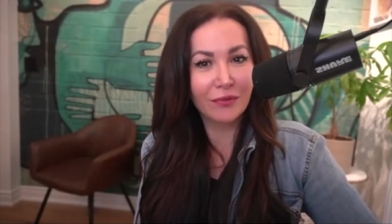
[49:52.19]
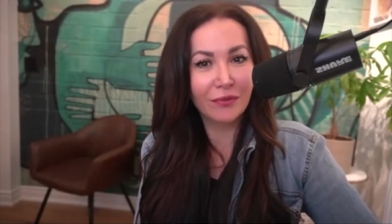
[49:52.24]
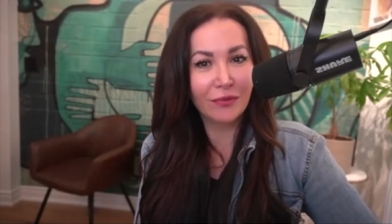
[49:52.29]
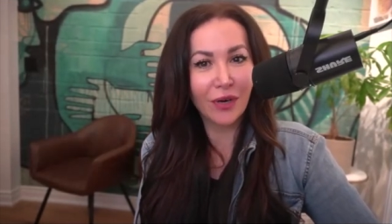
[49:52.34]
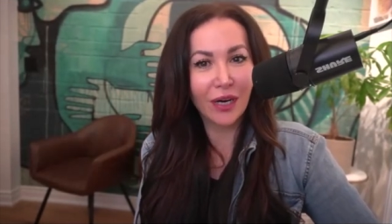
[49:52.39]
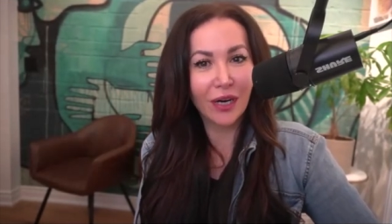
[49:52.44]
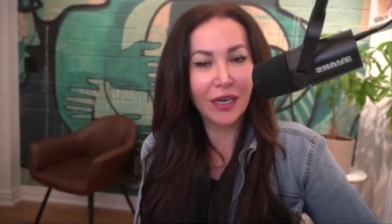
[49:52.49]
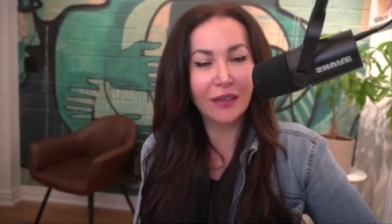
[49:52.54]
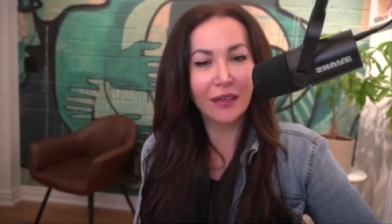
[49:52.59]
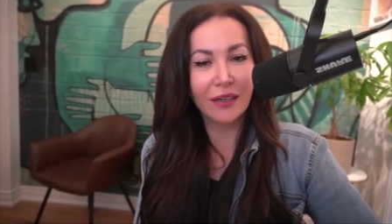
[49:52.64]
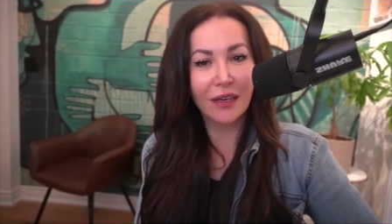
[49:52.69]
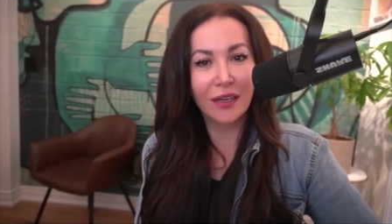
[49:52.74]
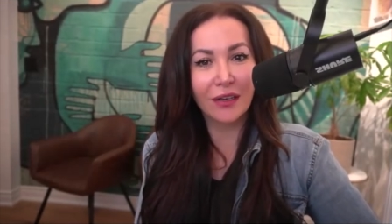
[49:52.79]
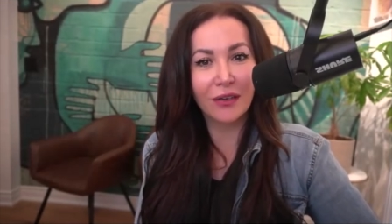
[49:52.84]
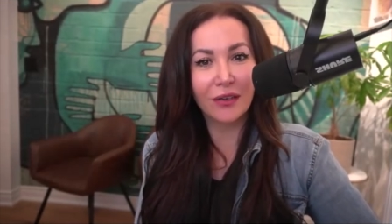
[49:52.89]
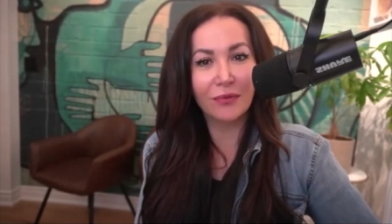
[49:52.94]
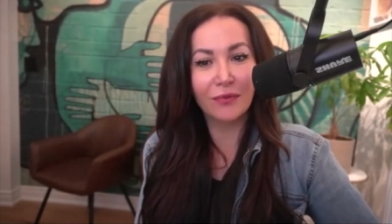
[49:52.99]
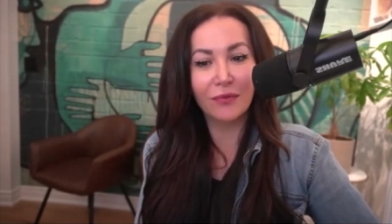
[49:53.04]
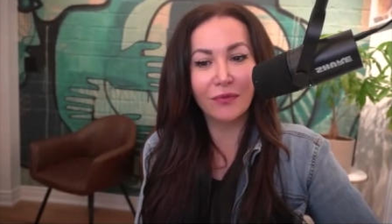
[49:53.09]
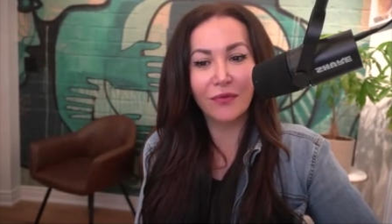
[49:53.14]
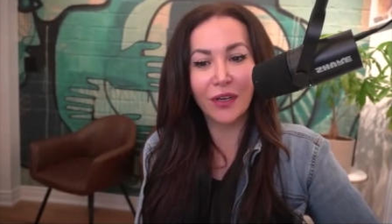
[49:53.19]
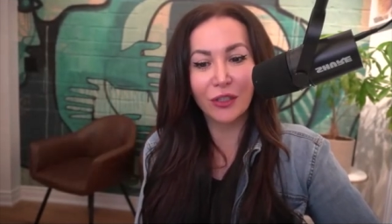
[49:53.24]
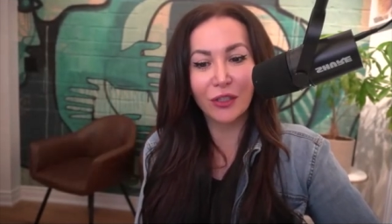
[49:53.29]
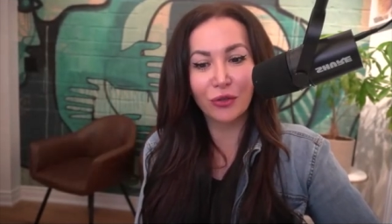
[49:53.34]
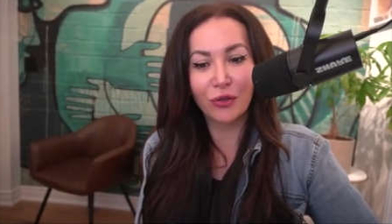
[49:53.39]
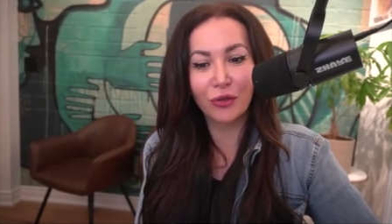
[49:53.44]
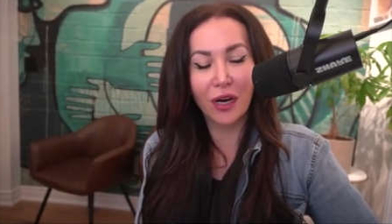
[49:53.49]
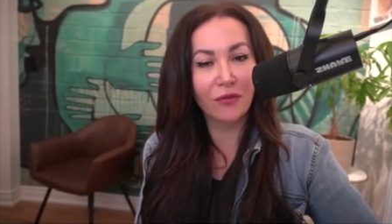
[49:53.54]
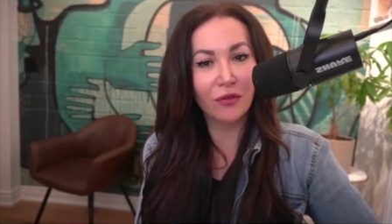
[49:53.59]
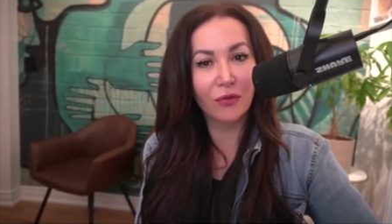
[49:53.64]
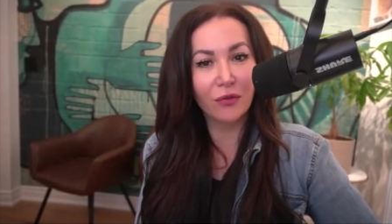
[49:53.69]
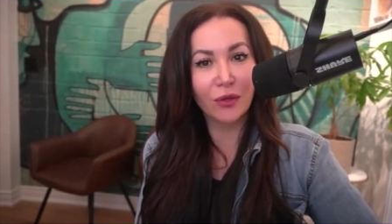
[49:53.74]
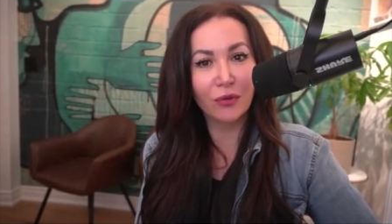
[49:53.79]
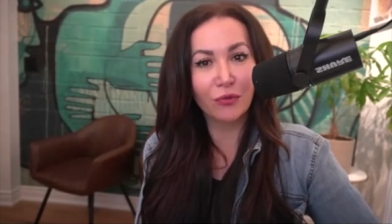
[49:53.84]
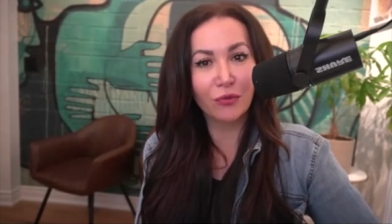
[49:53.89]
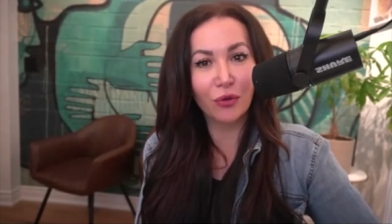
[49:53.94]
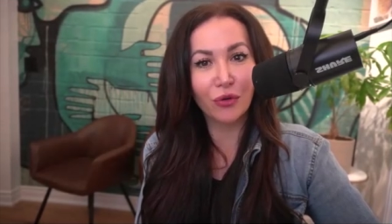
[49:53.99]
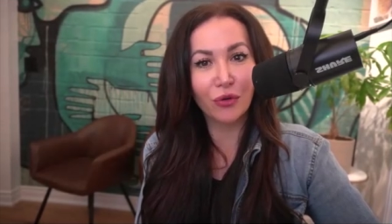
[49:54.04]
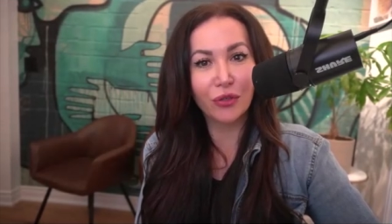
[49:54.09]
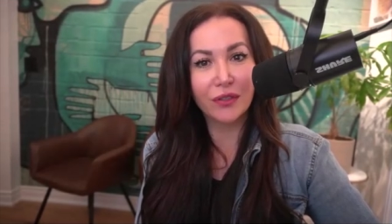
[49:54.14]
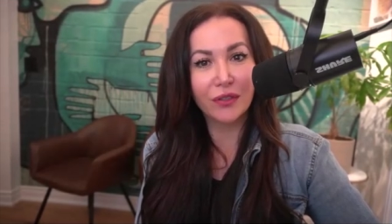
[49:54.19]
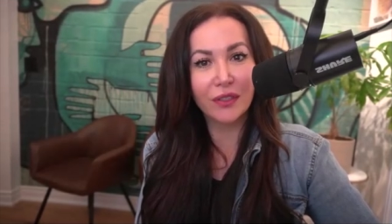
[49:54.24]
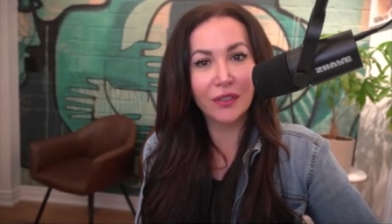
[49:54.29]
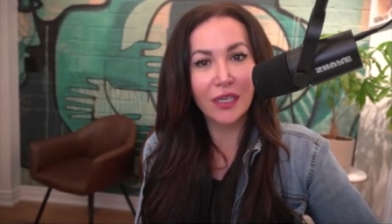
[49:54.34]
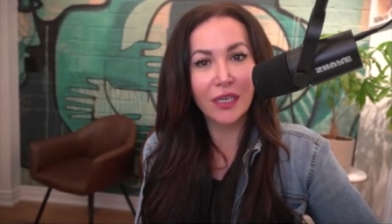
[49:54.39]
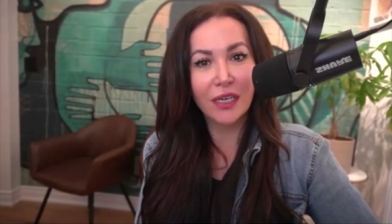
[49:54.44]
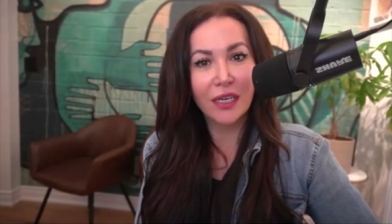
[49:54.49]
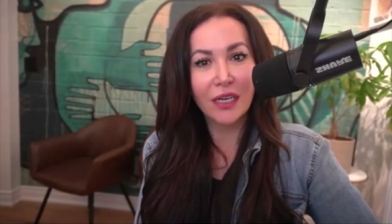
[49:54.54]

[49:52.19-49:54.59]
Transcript: right, federal government rules.